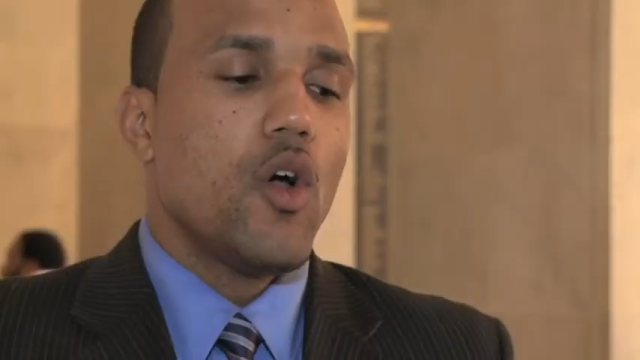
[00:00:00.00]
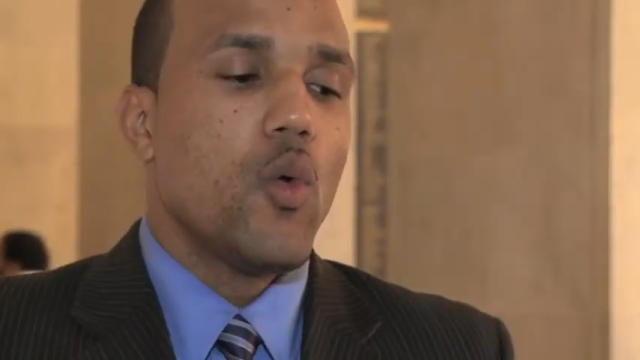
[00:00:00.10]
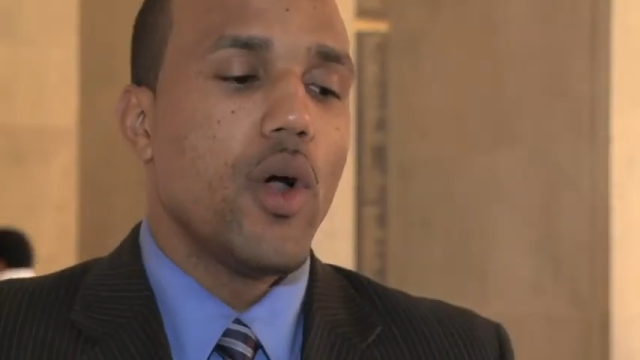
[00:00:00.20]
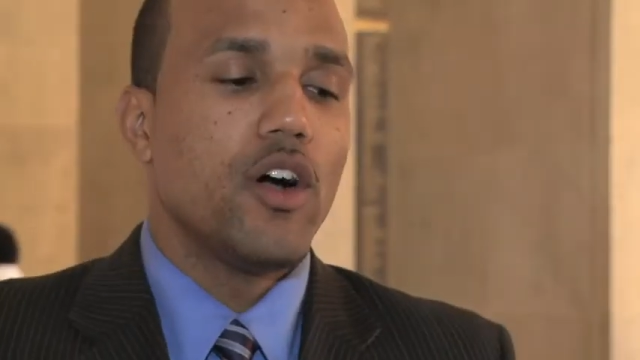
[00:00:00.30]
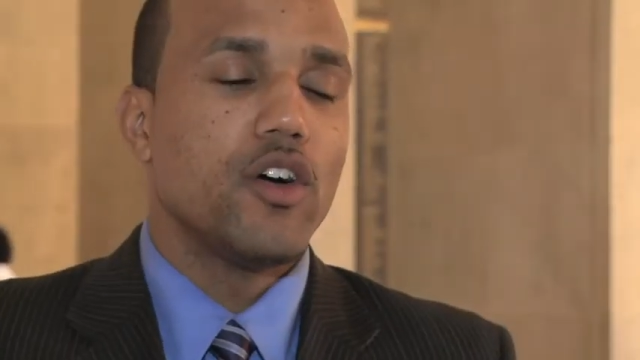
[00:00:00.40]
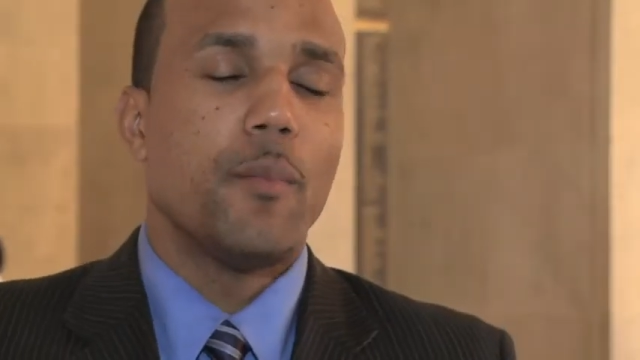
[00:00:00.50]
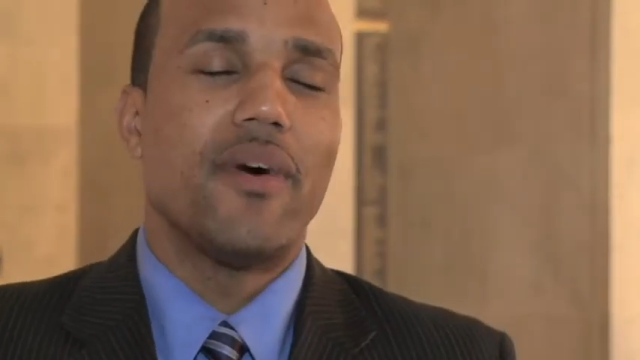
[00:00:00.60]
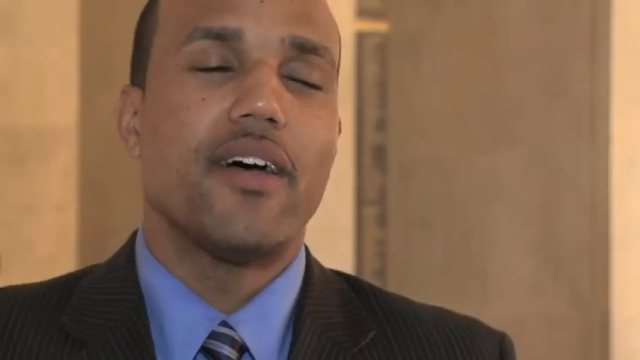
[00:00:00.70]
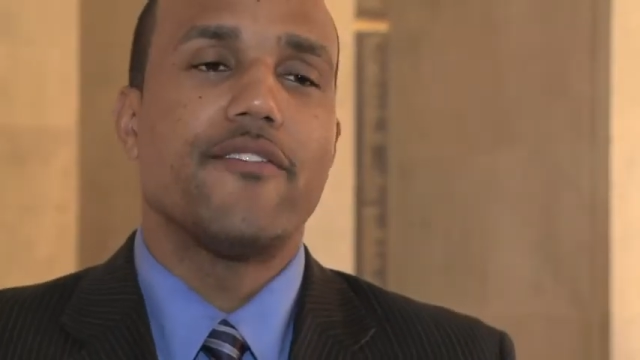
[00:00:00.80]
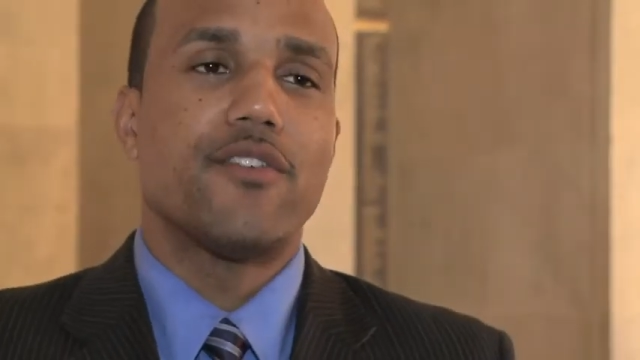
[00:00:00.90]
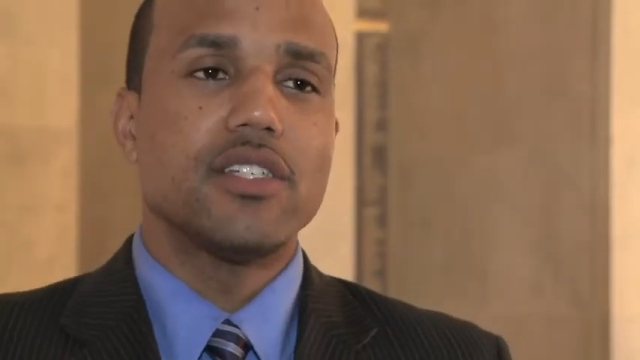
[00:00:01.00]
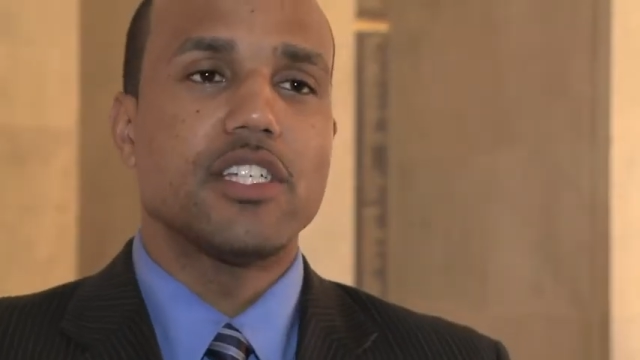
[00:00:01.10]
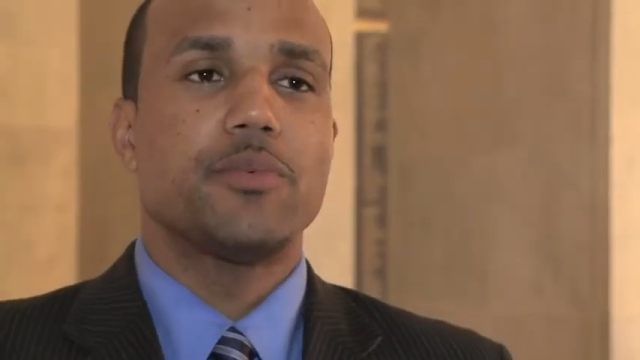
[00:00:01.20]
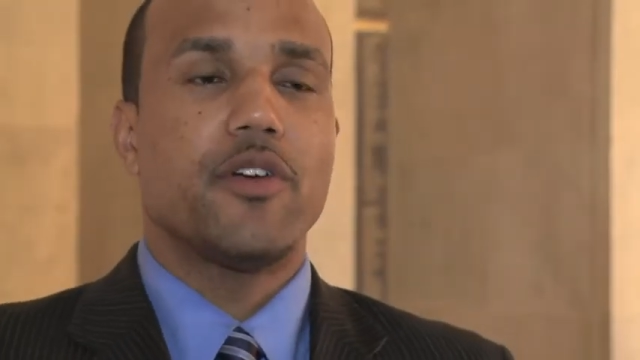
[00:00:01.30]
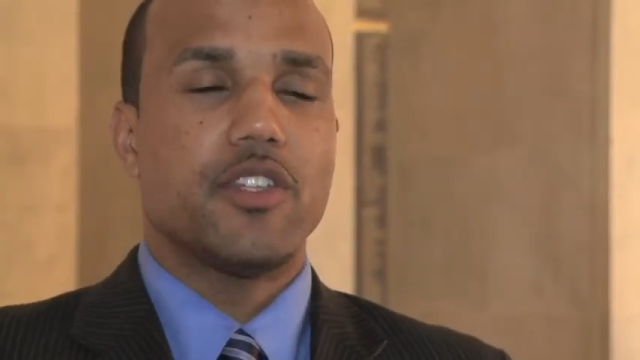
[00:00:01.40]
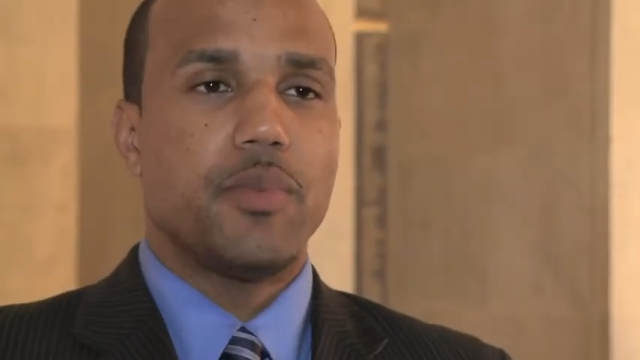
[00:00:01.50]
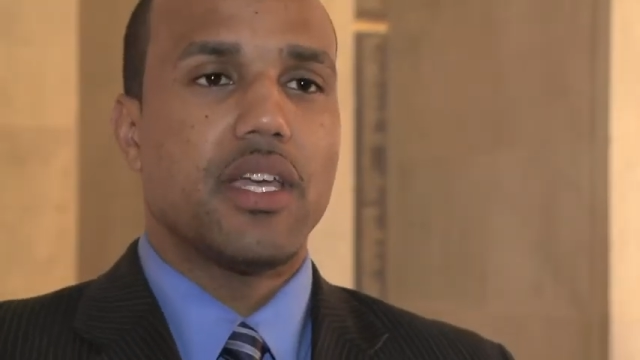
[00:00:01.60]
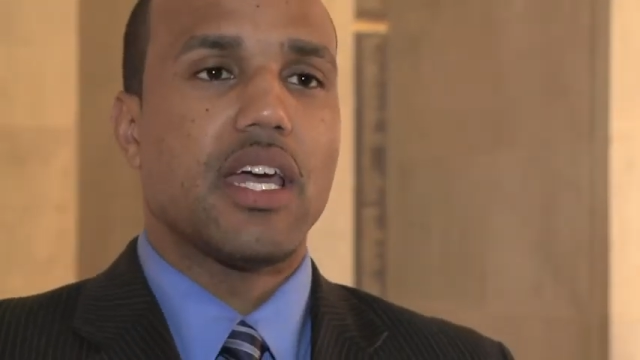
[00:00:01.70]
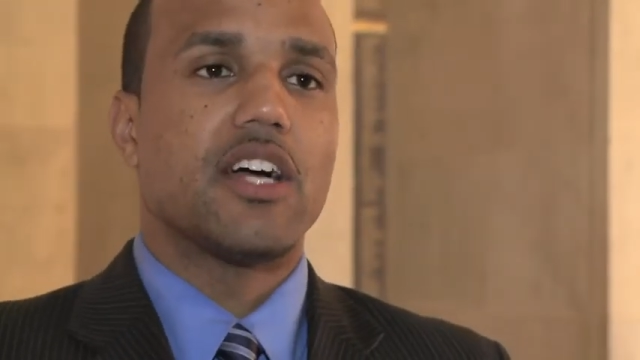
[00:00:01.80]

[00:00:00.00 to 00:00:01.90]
Well, my first experience being an